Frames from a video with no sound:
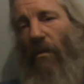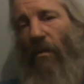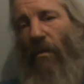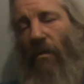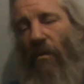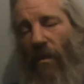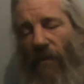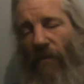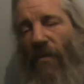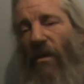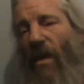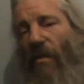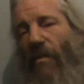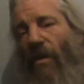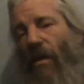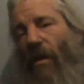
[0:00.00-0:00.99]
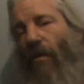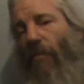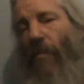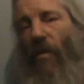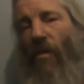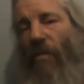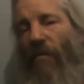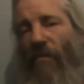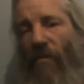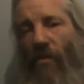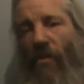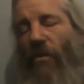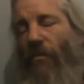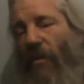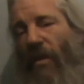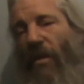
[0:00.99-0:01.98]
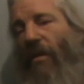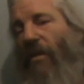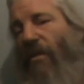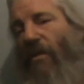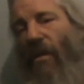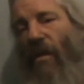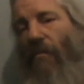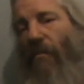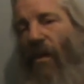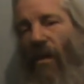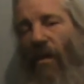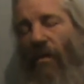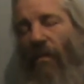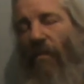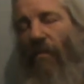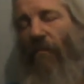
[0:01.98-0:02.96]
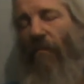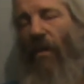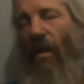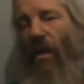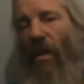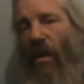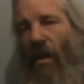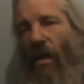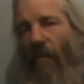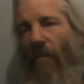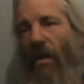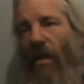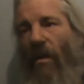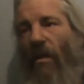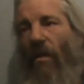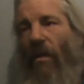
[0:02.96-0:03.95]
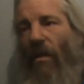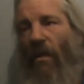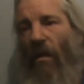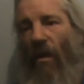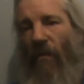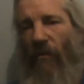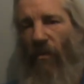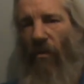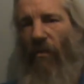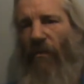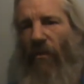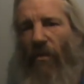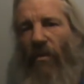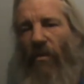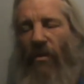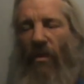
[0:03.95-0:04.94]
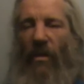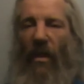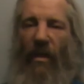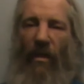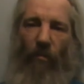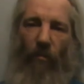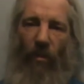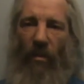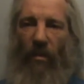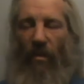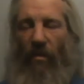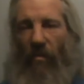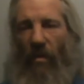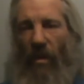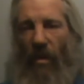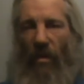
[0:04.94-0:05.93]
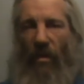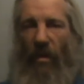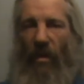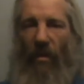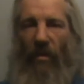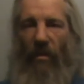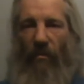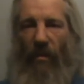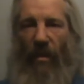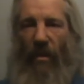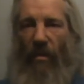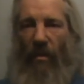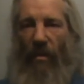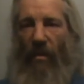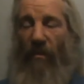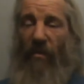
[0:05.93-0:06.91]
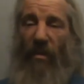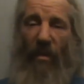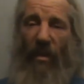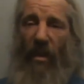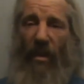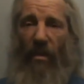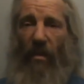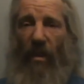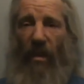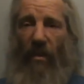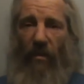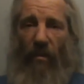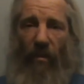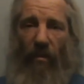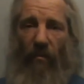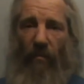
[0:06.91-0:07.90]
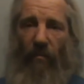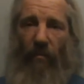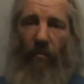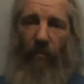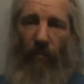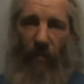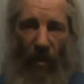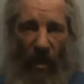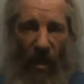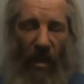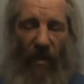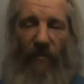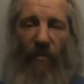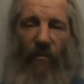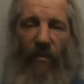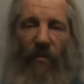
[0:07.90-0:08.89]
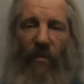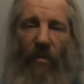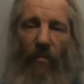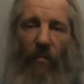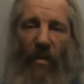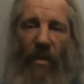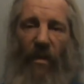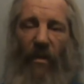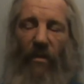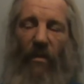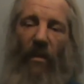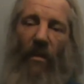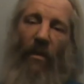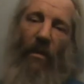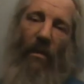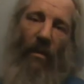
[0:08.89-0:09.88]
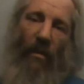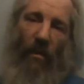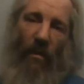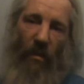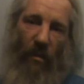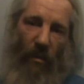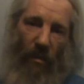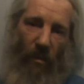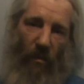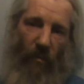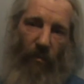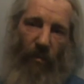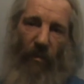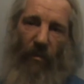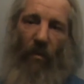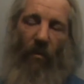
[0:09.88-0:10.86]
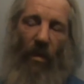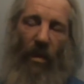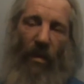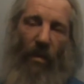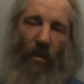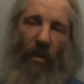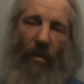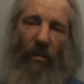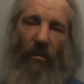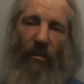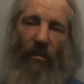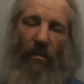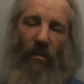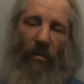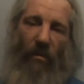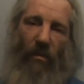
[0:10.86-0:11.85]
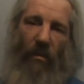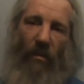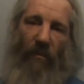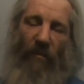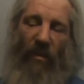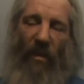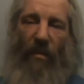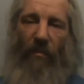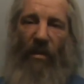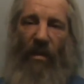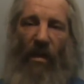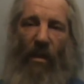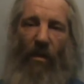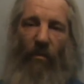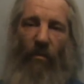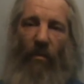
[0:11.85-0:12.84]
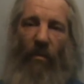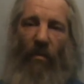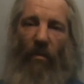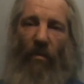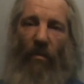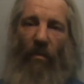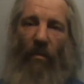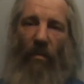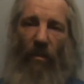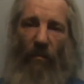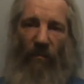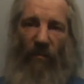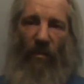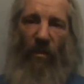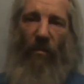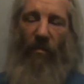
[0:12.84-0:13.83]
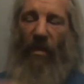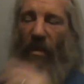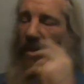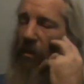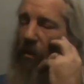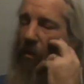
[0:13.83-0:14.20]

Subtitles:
So if you let me know by the first week of December, I've got a few that said they don't want to do it, they'd like to enter, and I've said, yeah, you can enter. Don't have to review the beers. be quite nice if you let me know, confirm it.